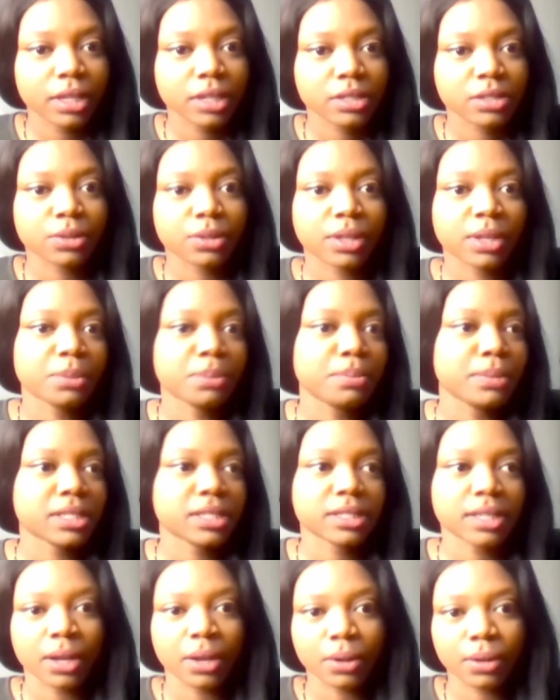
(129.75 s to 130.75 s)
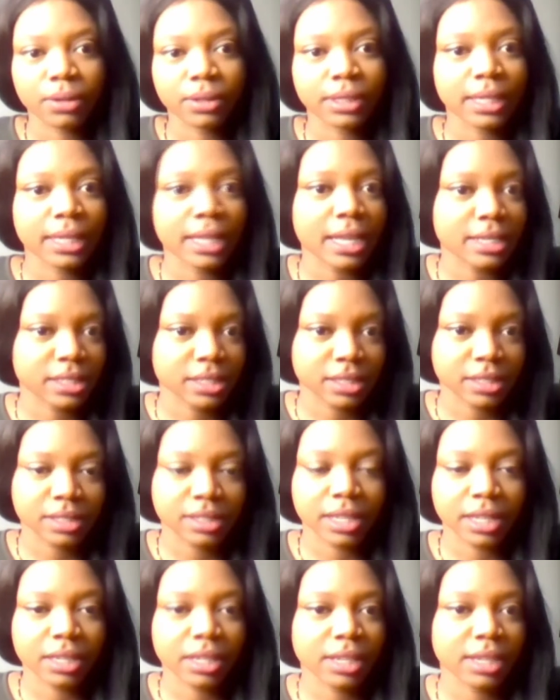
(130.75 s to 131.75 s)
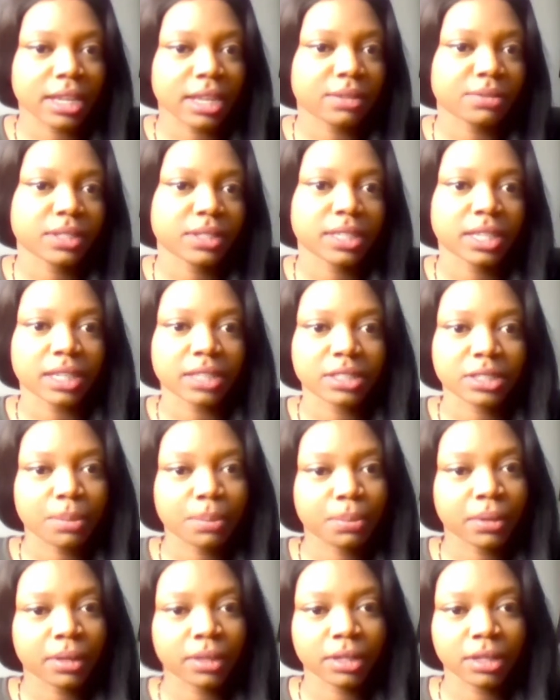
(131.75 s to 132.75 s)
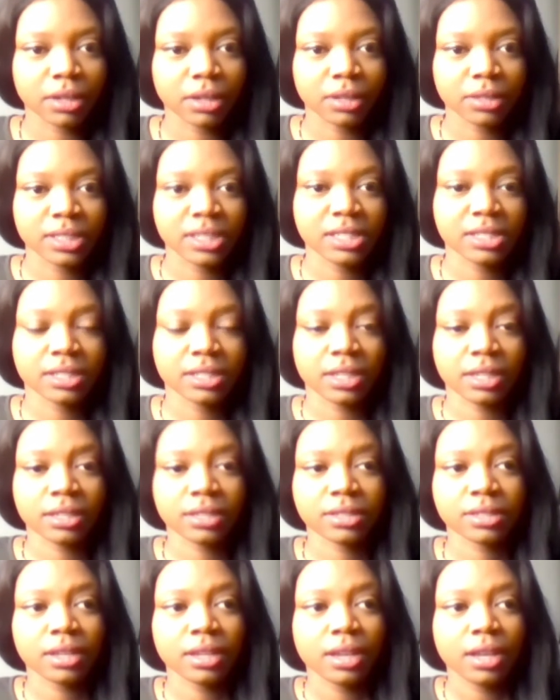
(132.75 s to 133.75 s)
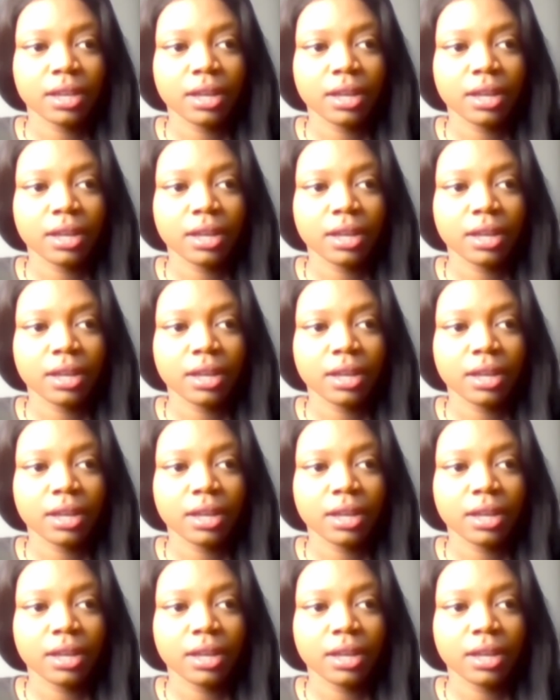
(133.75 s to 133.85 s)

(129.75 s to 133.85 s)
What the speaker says: So they'd miss out on classes that they'd have to catch up on and all these things.